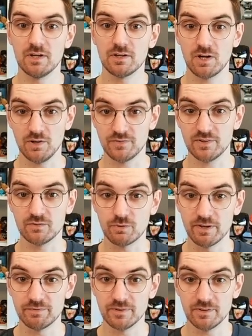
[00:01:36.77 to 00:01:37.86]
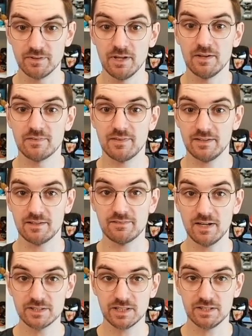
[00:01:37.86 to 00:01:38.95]
content-driven static
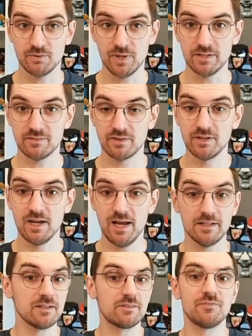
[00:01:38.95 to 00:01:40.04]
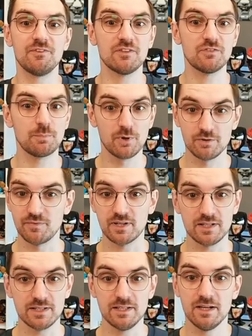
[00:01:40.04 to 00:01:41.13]
site generator, and it fits
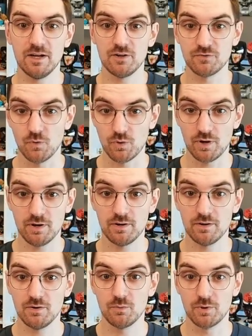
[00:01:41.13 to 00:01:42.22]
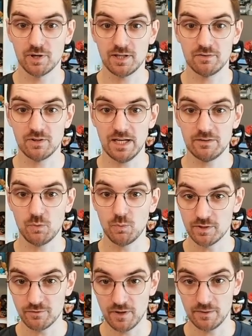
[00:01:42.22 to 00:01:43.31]
perfectly for working together
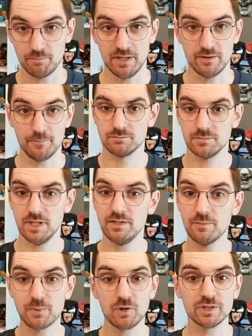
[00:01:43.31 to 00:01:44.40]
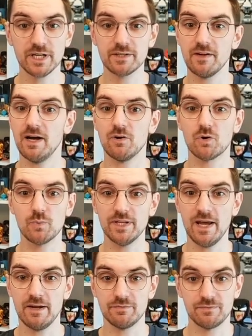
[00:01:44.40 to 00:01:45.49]
with Front Matter. In the project, I already
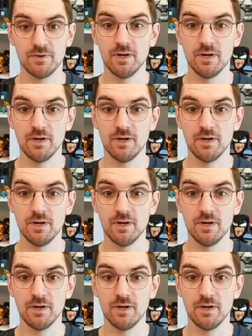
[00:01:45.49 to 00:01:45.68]
have